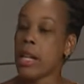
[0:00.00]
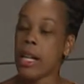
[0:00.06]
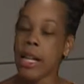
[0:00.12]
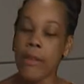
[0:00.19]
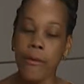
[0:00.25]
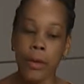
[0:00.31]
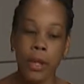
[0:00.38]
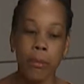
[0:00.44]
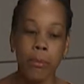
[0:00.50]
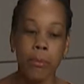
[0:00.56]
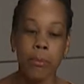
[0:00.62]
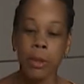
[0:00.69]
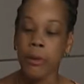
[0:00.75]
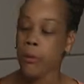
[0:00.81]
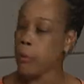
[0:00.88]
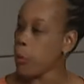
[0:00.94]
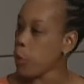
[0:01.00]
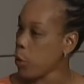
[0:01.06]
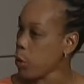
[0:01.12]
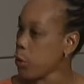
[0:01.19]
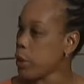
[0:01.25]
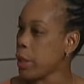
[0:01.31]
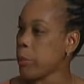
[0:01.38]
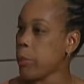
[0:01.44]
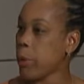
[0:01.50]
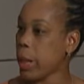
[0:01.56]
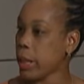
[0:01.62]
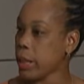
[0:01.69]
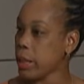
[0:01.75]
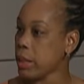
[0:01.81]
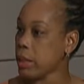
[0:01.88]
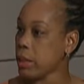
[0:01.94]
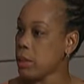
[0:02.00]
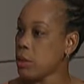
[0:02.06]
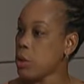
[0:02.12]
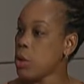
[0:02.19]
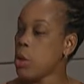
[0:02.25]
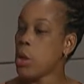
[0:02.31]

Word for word: even before you get pregnant,